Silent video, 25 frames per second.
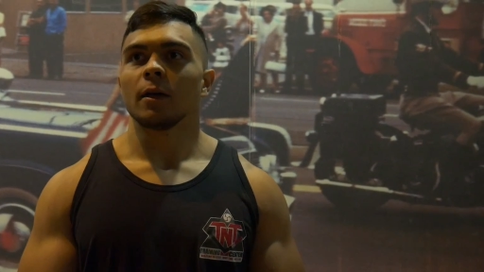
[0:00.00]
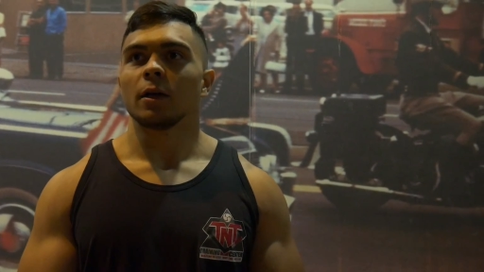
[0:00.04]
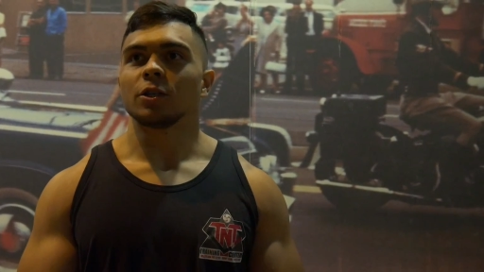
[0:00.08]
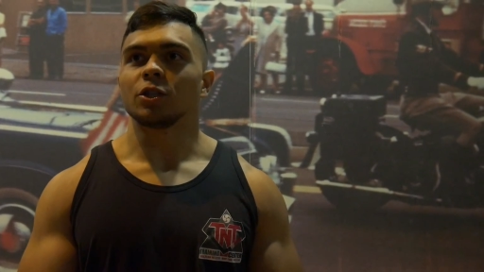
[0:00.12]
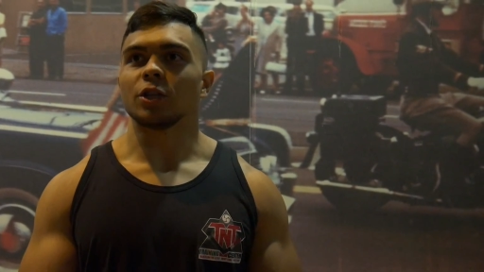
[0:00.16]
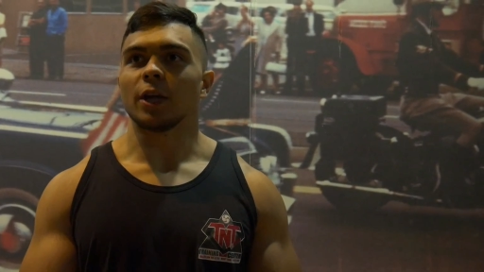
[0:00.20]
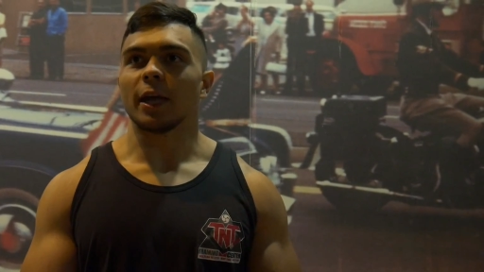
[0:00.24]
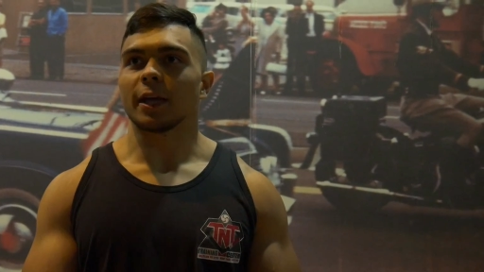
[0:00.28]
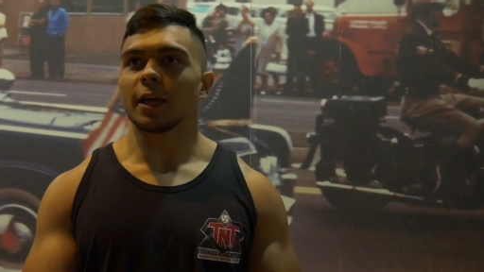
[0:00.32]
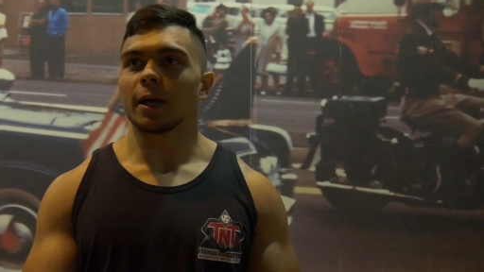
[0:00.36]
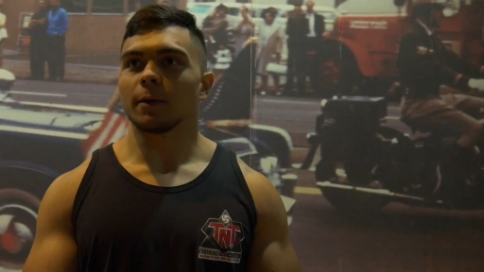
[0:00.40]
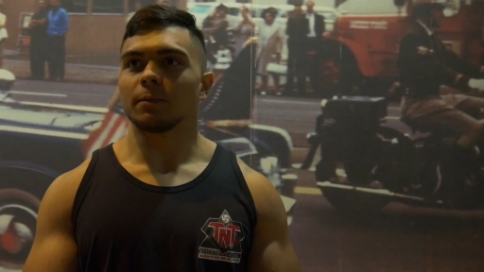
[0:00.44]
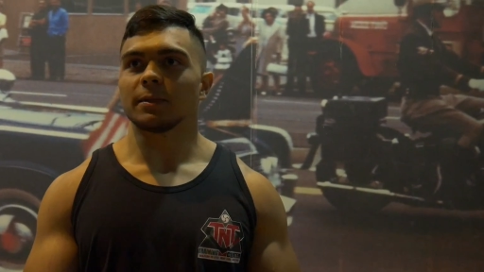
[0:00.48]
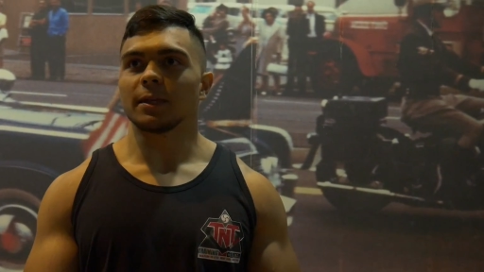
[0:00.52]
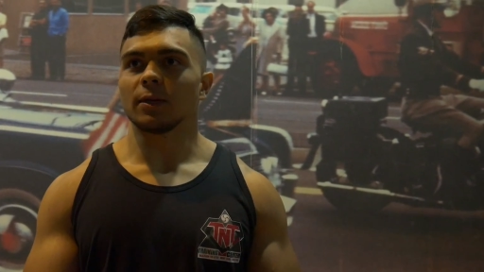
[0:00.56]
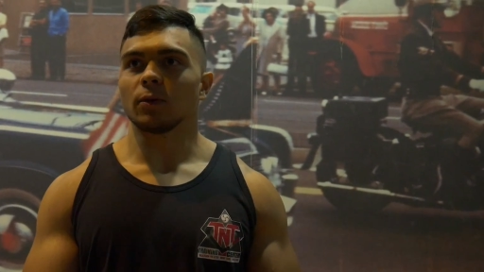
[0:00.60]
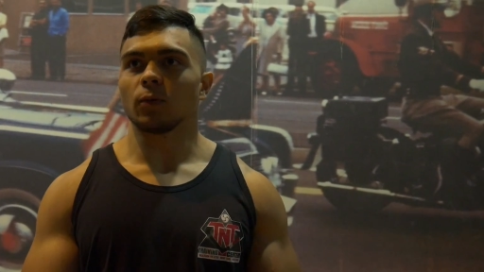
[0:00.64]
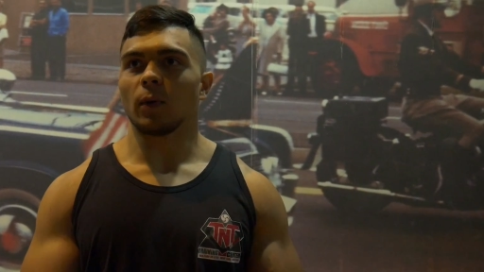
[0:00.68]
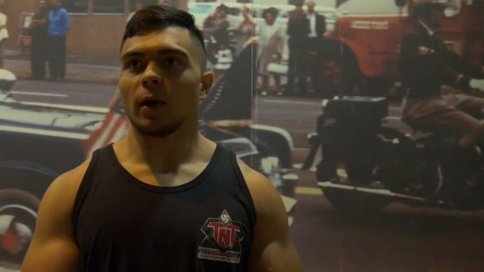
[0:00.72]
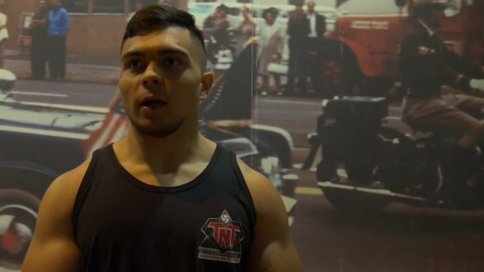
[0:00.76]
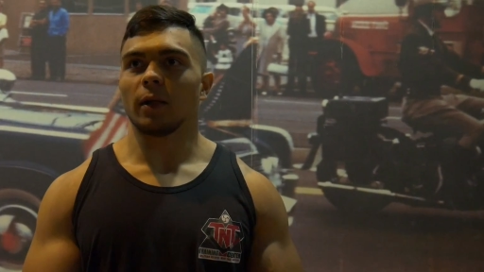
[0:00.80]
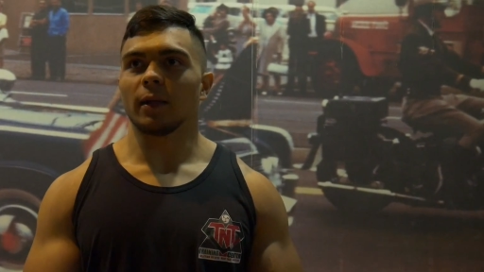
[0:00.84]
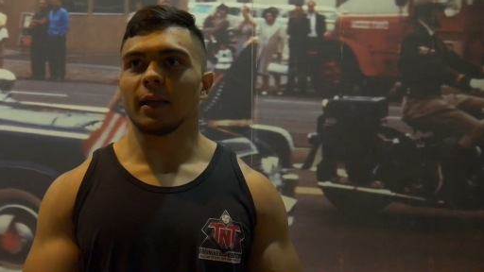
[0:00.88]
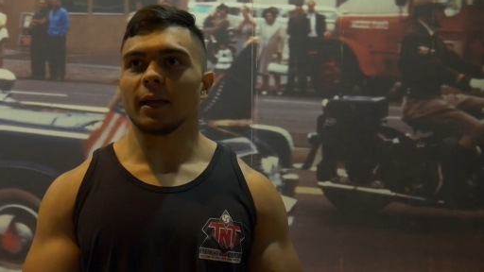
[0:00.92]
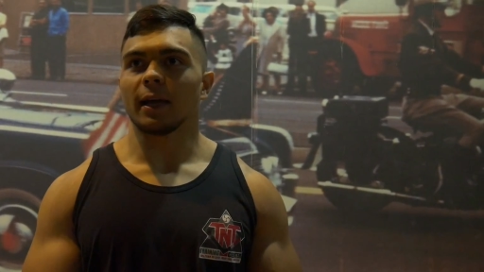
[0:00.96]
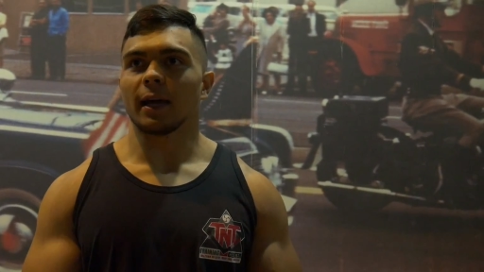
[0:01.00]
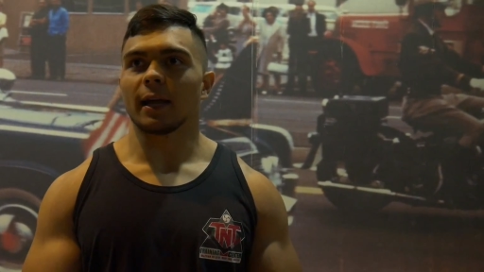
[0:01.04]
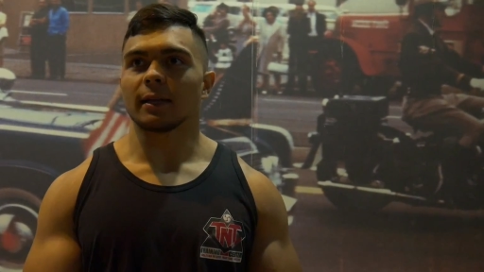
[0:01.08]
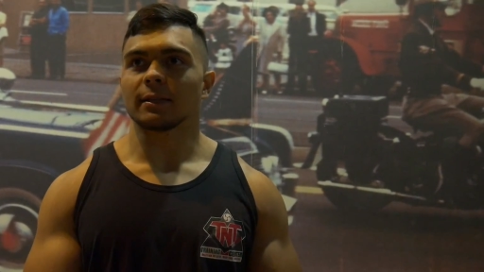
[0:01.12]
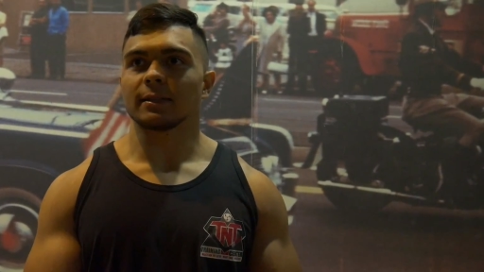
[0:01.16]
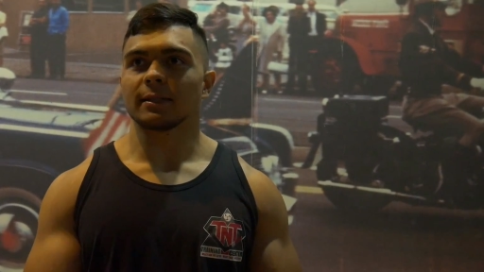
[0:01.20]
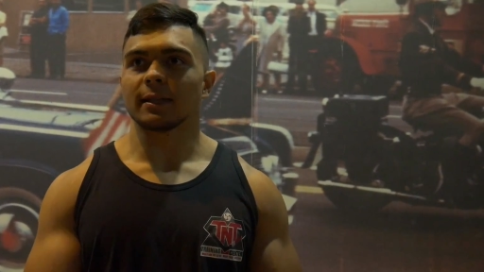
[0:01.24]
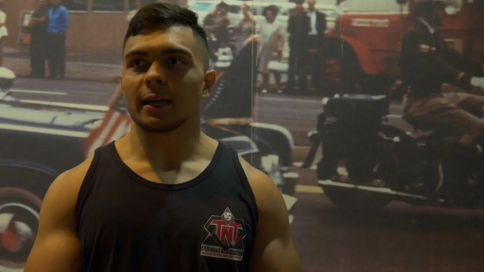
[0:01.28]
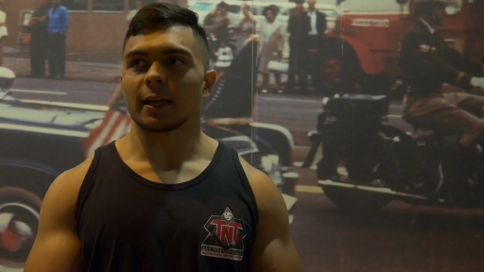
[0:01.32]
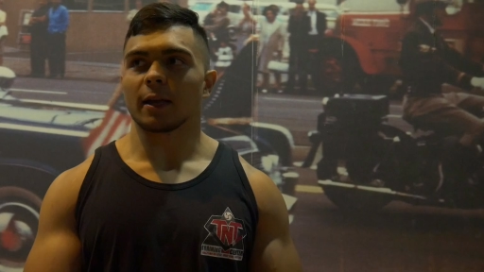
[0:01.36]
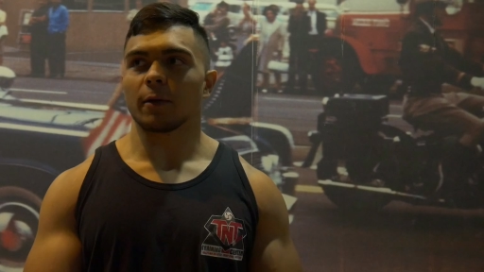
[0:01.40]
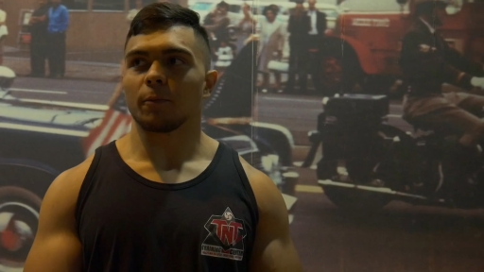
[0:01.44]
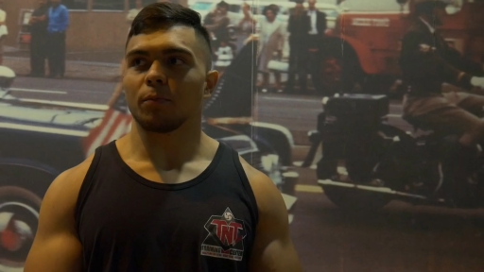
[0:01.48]
Jacob did well. He got
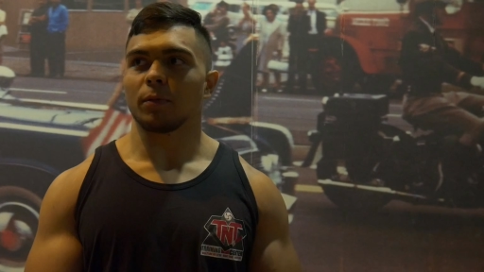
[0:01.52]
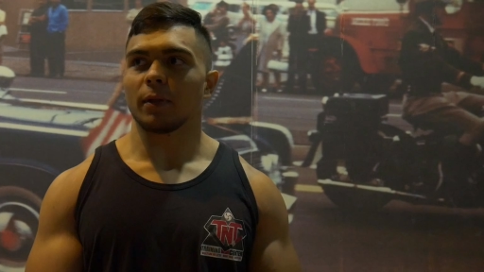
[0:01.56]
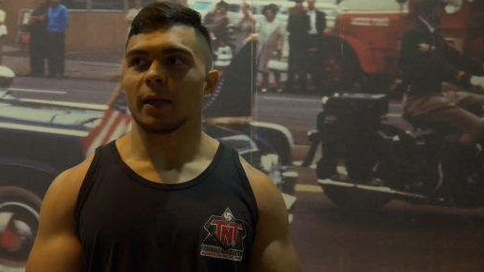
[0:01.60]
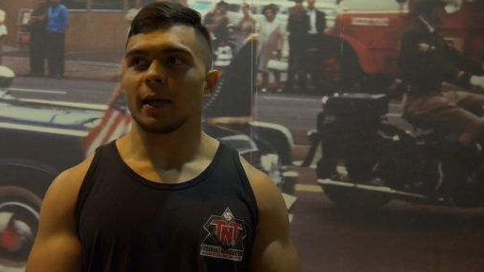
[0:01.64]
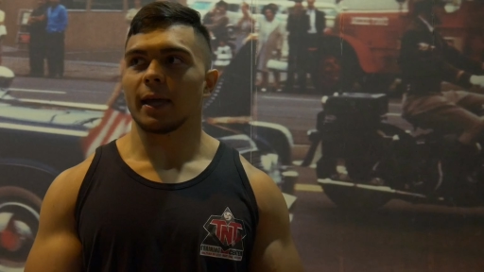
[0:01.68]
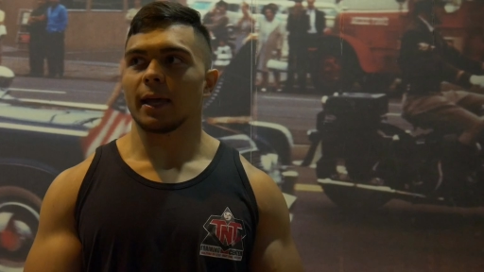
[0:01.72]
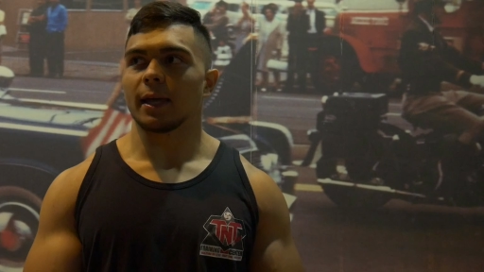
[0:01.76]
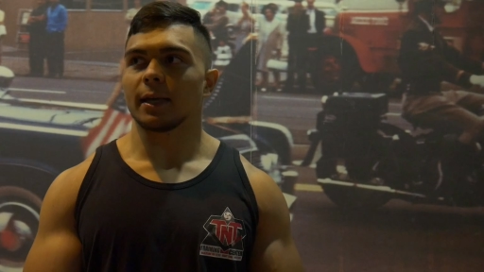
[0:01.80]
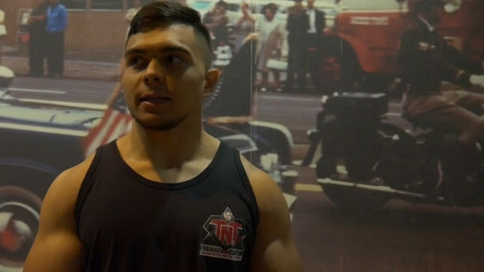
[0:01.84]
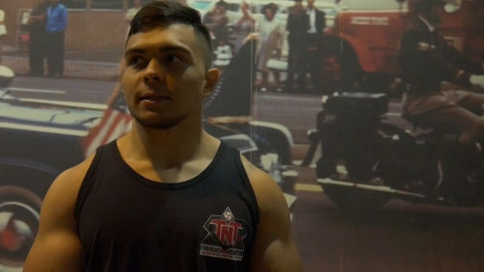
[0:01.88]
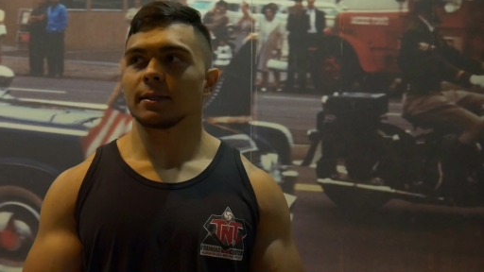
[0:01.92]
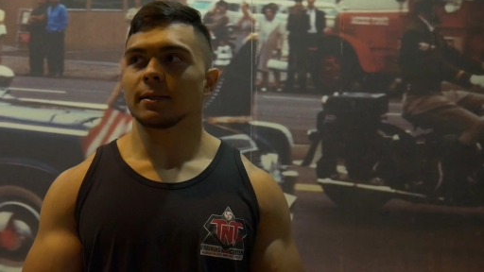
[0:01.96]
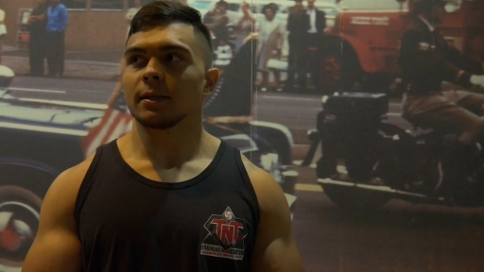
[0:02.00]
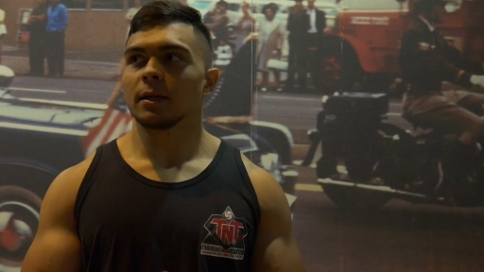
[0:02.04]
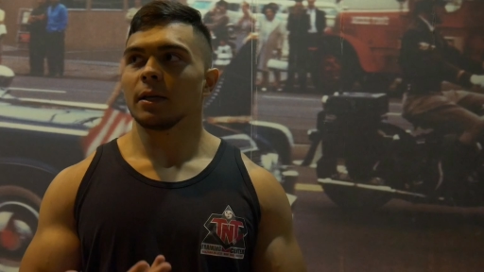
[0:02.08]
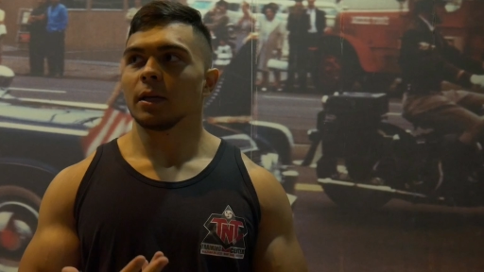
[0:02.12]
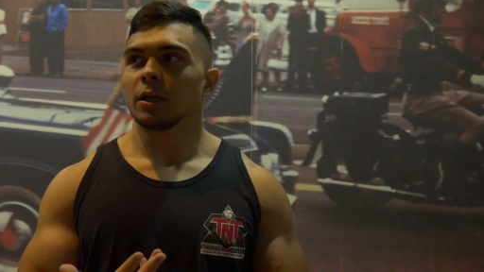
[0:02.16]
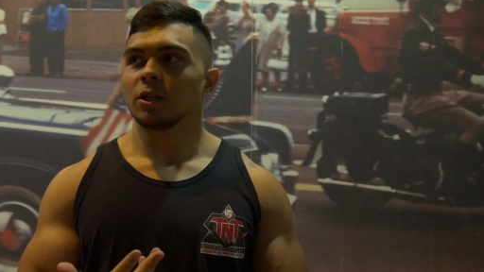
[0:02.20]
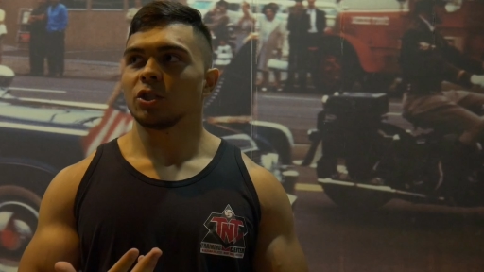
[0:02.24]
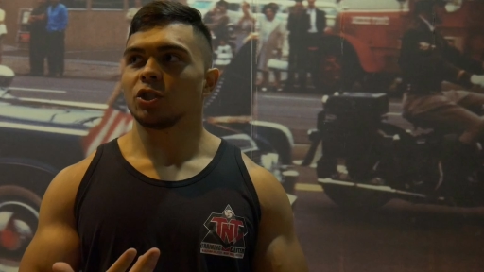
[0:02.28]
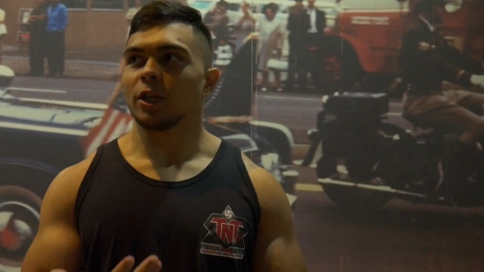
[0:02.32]
second place.